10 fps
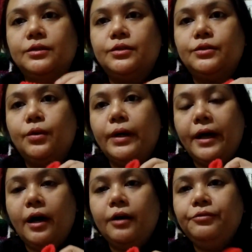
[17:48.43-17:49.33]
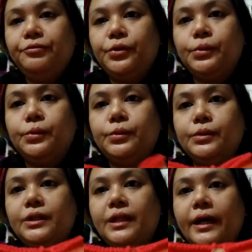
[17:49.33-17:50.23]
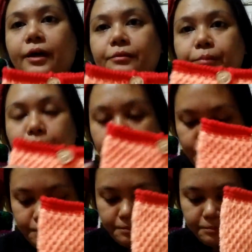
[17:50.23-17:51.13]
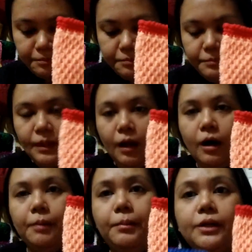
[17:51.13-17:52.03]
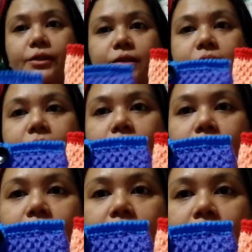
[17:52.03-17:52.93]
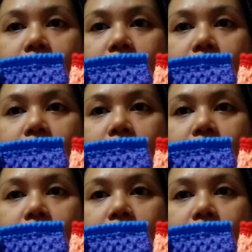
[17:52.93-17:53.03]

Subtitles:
So I have two that I have put buttons on.